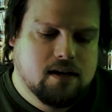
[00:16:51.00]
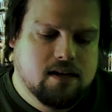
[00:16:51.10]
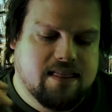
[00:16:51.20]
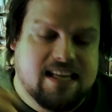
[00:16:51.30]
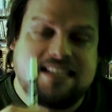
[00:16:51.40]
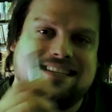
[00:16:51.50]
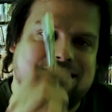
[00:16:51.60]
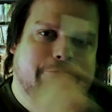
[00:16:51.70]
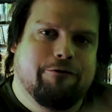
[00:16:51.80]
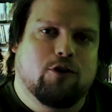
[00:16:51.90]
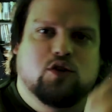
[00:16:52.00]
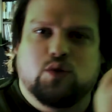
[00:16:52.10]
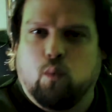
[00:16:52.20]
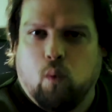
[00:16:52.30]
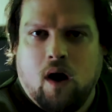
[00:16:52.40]
This is the
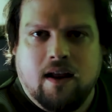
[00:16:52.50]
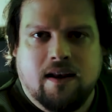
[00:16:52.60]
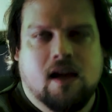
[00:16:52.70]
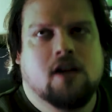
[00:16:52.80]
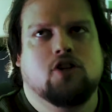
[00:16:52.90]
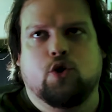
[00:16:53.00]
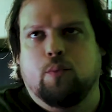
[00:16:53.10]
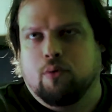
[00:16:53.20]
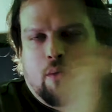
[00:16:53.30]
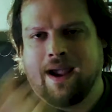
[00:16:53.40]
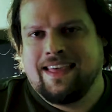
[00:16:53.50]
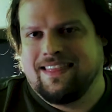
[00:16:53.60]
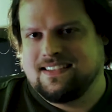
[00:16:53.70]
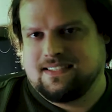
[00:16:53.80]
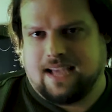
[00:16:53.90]
first one to break
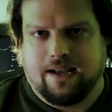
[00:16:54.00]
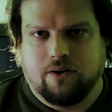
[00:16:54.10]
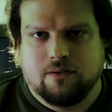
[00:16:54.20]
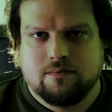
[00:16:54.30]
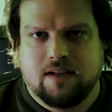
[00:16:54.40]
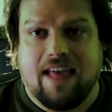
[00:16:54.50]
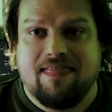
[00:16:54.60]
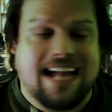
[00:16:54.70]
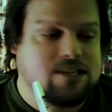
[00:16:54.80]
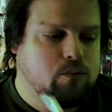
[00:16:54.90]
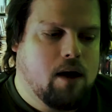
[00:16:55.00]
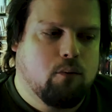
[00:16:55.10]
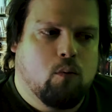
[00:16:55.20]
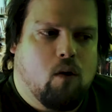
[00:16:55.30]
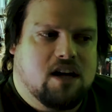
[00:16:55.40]
the cycle, and that's why
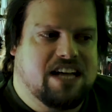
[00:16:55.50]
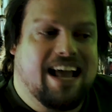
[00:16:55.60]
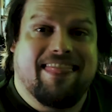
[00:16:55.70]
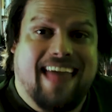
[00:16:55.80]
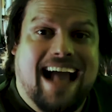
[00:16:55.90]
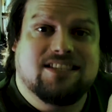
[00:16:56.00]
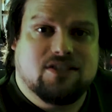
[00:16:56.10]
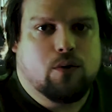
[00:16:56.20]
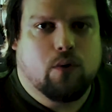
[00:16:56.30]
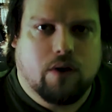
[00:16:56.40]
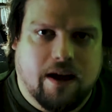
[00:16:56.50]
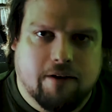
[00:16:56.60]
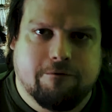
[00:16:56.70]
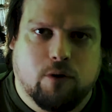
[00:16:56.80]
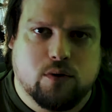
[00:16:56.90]
we're watching that story
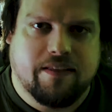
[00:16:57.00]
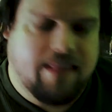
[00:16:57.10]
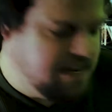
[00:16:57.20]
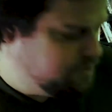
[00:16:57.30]
unfold in that